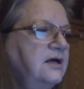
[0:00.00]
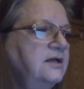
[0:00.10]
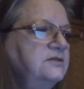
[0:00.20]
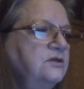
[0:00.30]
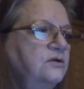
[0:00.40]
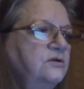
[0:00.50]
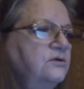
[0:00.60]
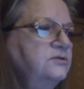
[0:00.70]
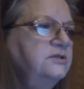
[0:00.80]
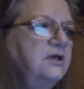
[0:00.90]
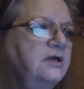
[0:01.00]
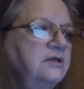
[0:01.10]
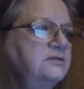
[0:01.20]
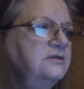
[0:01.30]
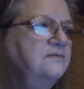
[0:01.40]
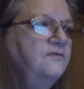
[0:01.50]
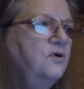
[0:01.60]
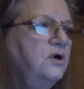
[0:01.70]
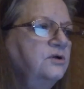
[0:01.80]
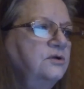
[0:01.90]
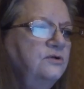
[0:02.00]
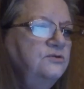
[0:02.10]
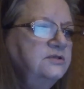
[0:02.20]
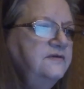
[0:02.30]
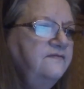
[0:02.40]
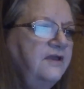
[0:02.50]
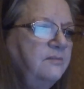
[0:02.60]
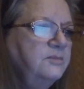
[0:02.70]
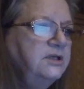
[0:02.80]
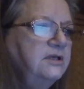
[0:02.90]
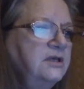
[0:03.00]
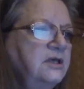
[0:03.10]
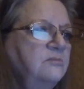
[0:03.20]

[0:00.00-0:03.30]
I saw no signs of our ghostly family,